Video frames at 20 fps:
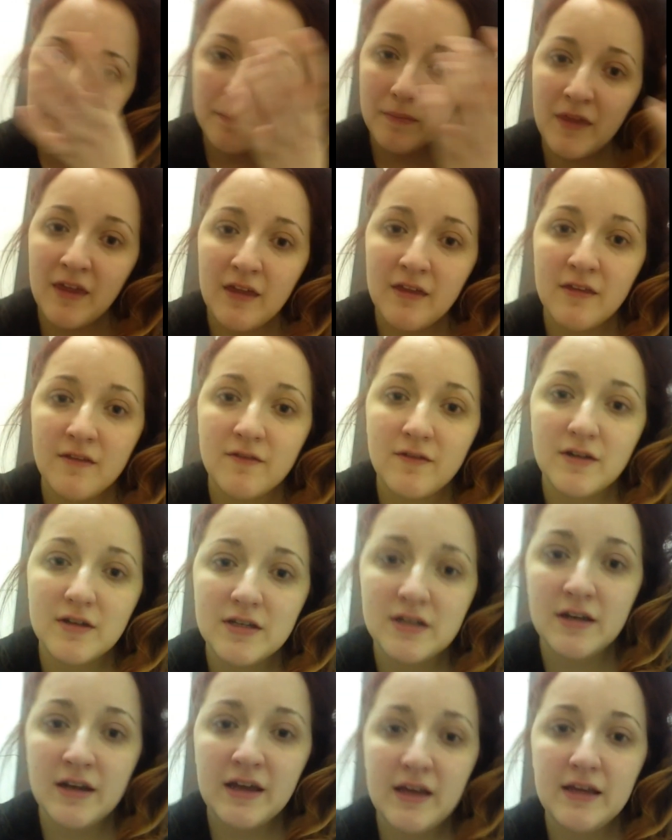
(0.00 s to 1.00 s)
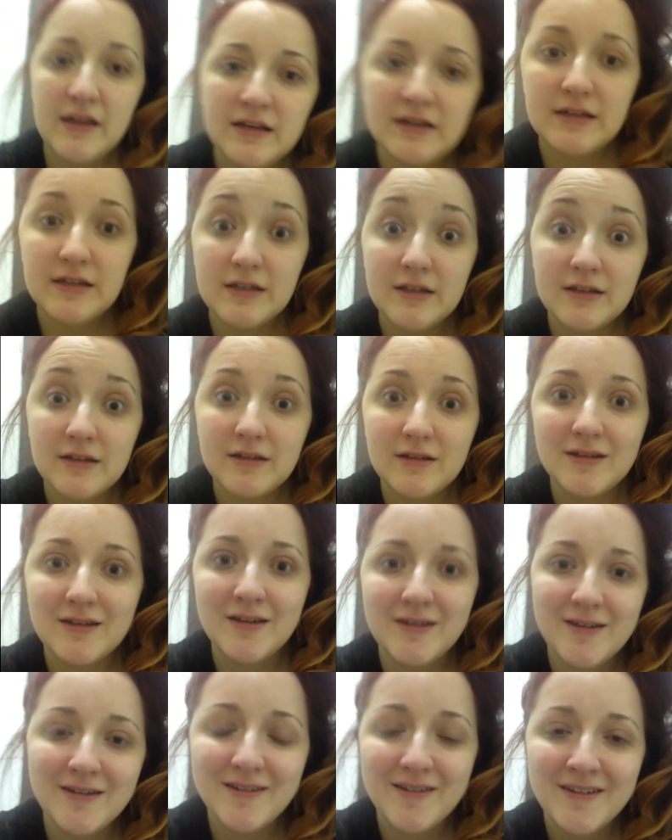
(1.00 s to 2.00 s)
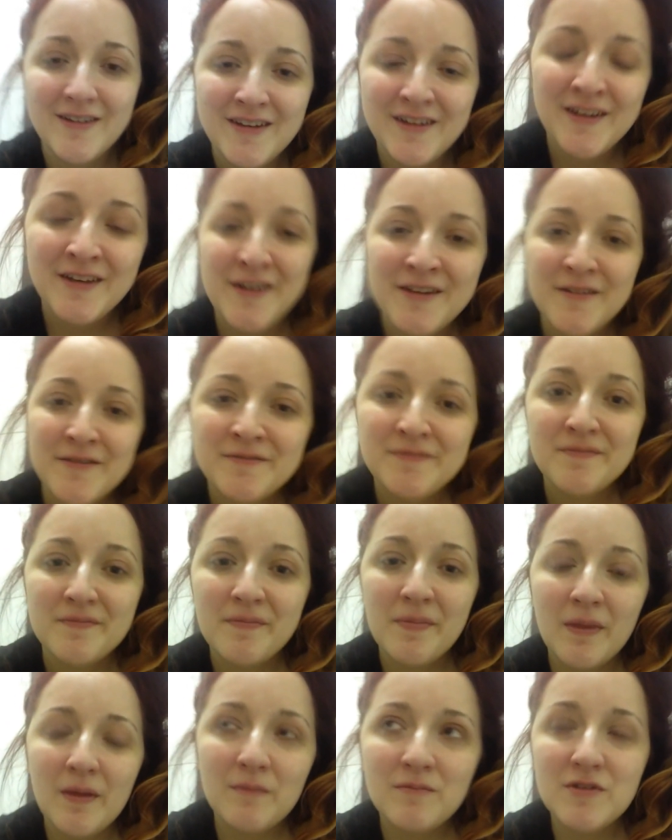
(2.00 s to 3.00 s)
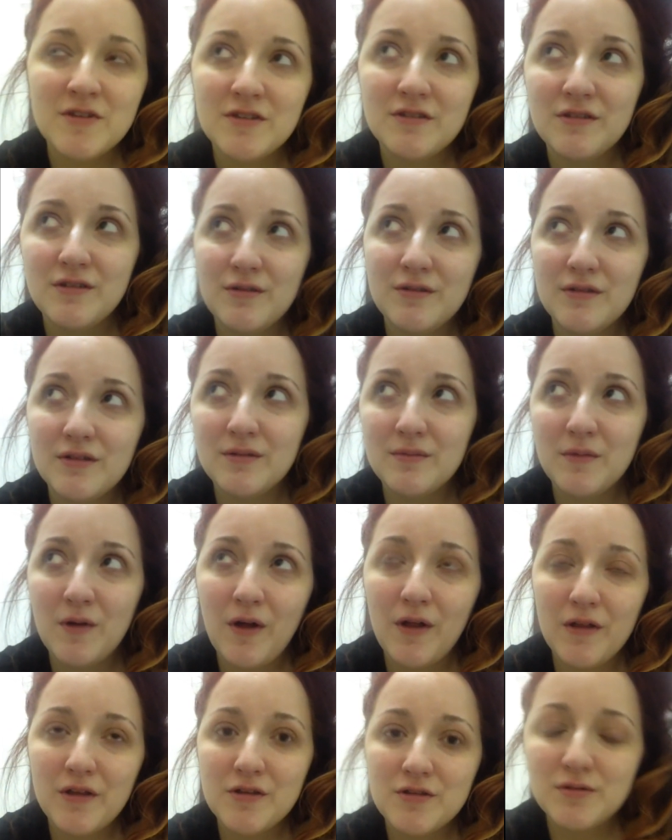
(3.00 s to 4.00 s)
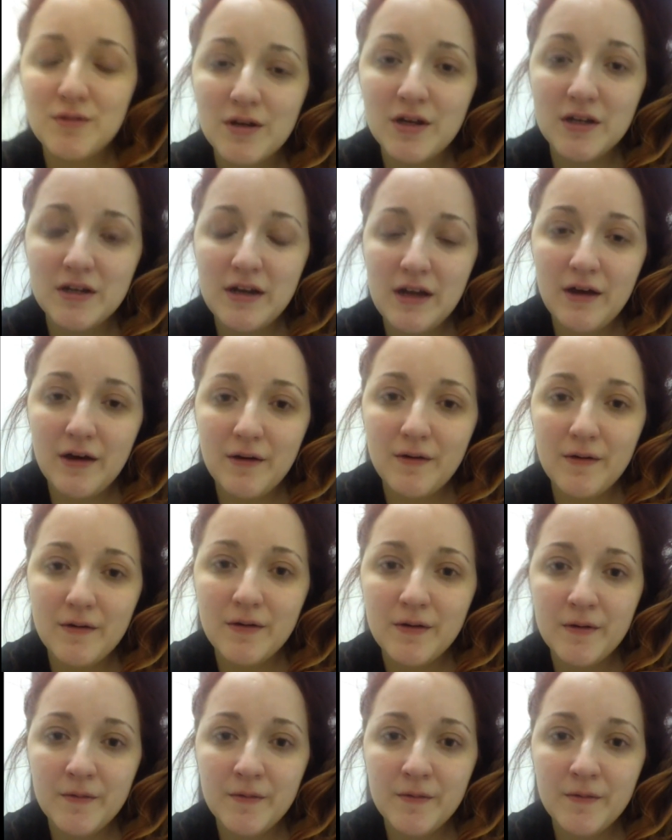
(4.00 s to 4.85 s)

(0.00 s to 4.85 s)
plans for tonight. I'm just doing some college work now.